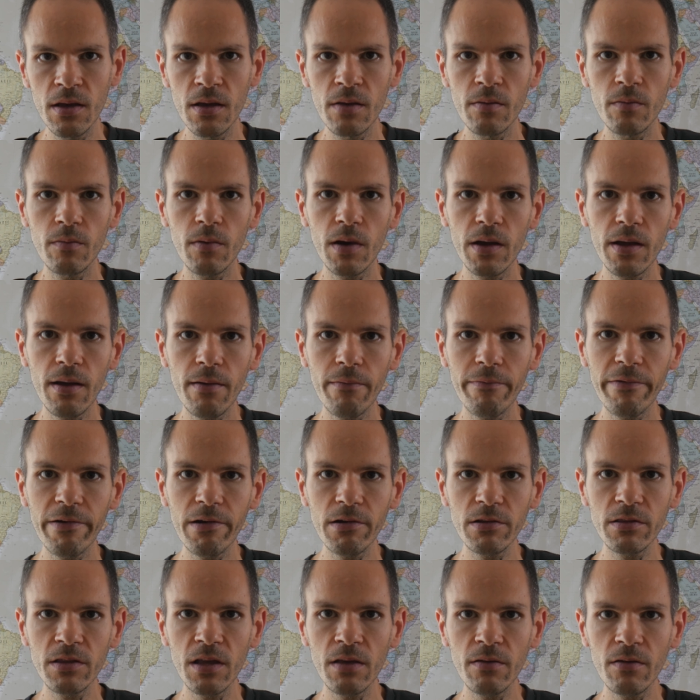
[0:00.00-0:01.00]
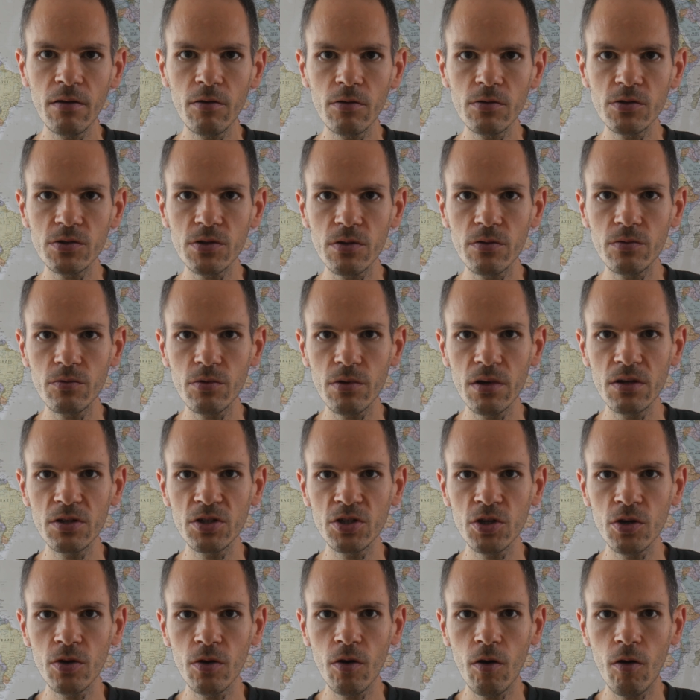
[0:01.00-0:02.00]
by averting
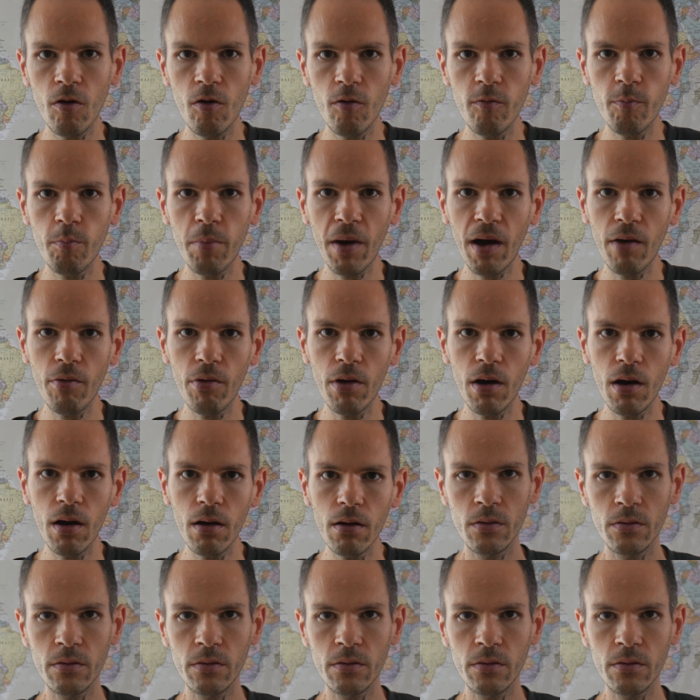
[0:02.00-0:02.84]
concentration of power.